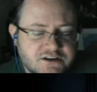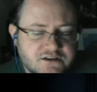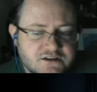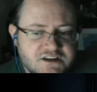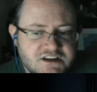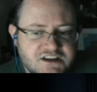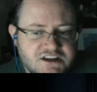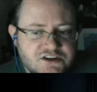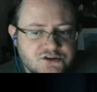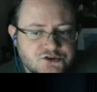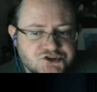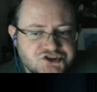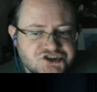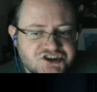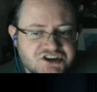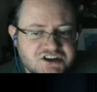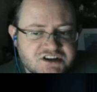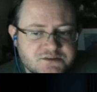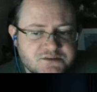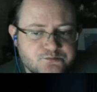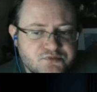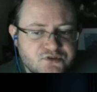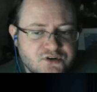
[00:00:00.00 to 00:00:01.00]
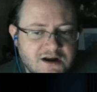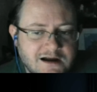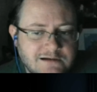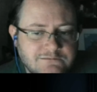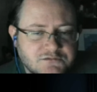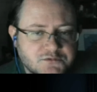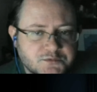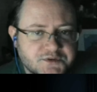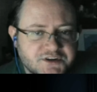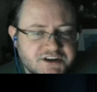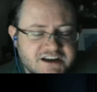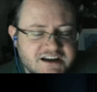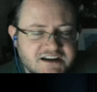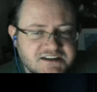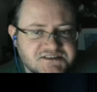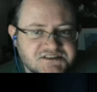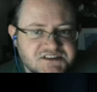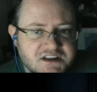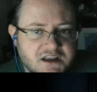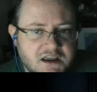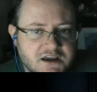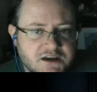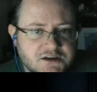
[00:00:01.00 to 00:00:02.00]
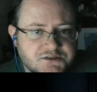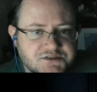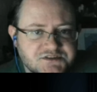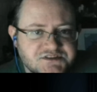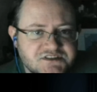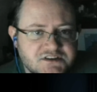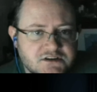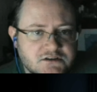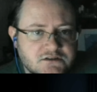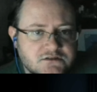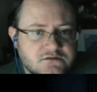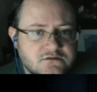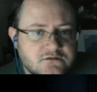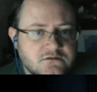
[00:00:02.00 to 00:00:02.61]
He or she probably has the candlestick.